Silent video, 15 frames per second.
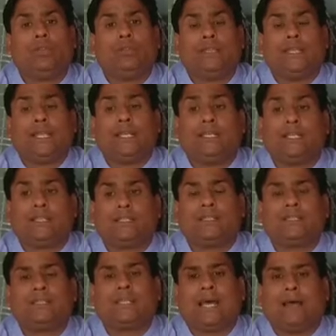they
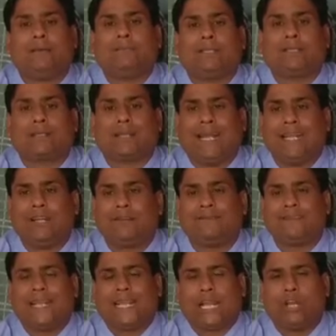doesn't have the kind
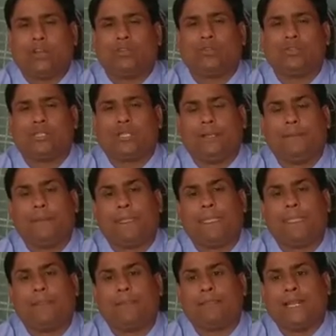of technology
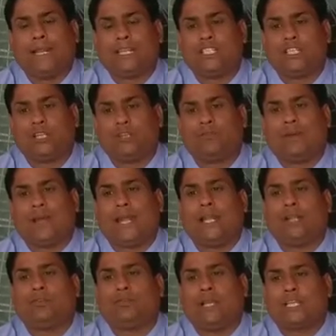that is
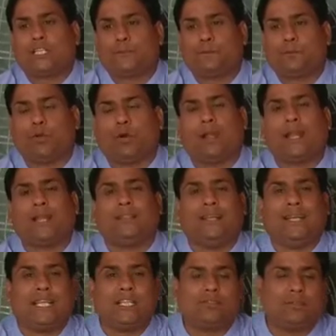required to exploit the
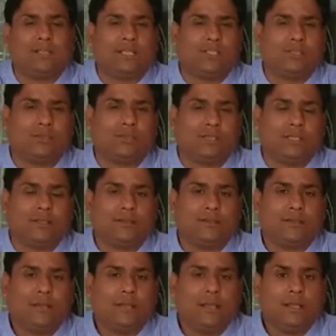natural resources.
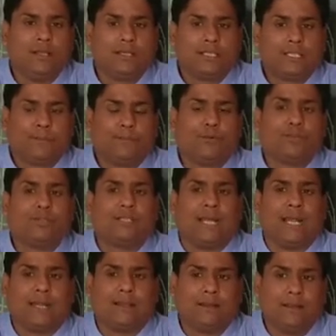Suppose
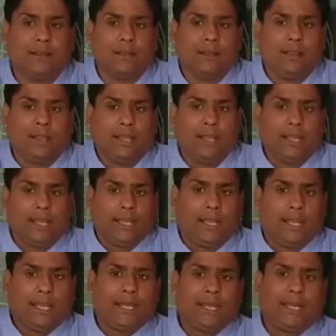that
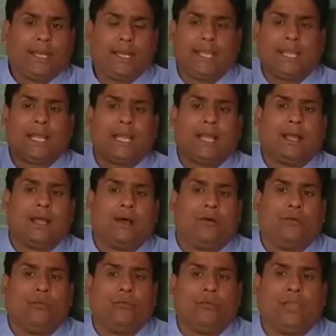in India
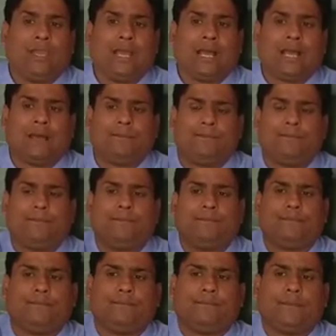we have
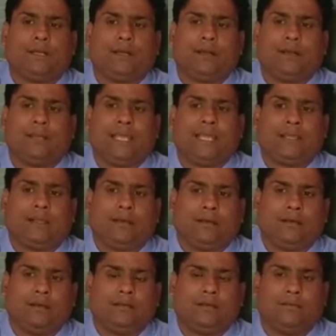like
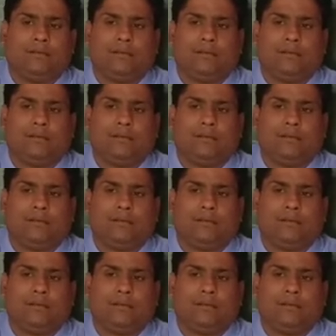a